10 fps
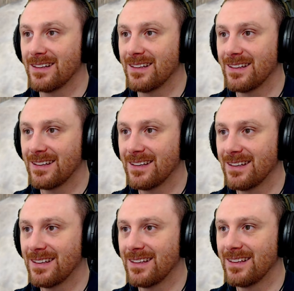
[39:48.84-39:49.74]

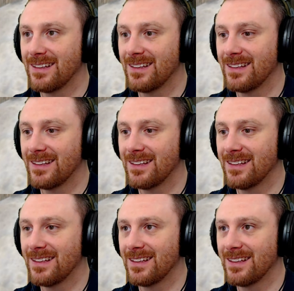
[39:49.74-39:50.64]

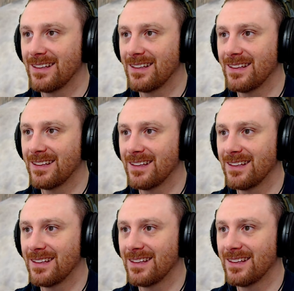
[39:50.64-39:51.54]

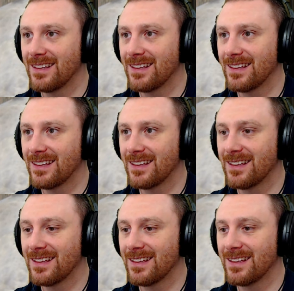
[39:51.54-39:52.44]

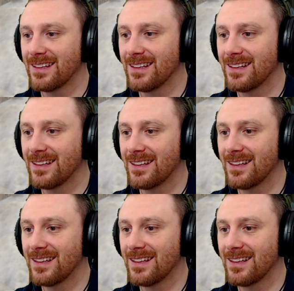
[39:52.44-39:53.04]
No words are spoken by the person on screen.